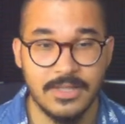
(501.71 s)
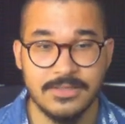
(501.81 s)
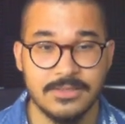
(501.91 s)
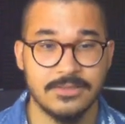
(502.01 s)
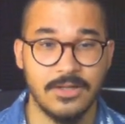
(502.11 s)

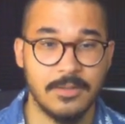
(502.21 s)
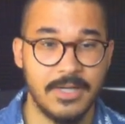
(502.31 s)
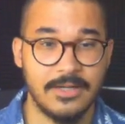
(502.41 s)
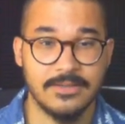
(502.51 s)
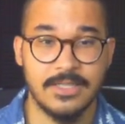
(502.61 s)
let's talk
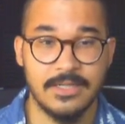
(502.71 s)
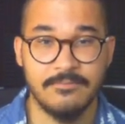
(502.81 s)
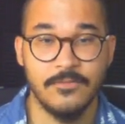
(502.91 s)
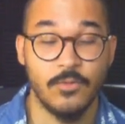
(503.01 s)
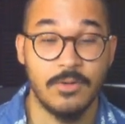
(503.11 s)
about
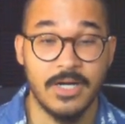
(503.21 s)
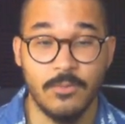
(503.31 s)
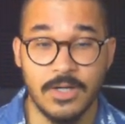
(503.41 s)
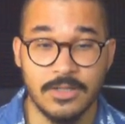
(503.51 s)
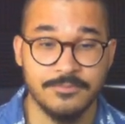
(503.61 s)
them one by
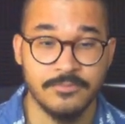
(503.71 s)
one.